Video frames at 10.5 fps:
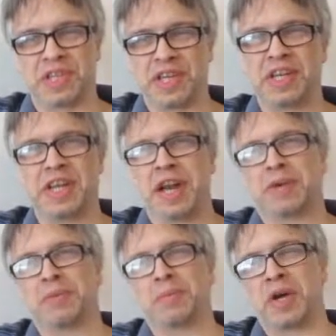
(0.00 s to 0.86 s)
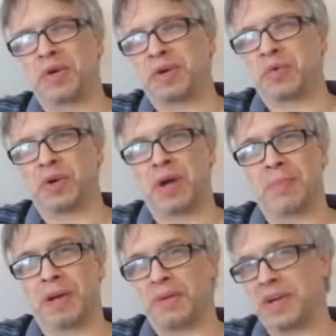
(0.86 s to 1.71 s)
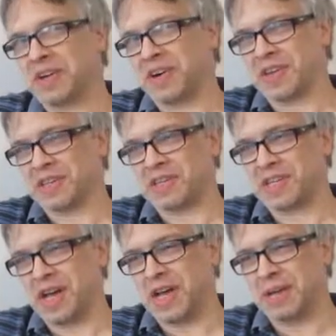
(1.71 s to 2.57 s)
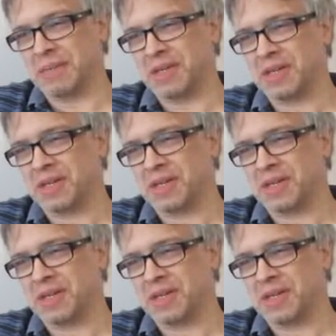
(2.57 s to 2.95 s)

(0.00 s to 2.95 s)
the Ediacaran biota were on my radar at the time,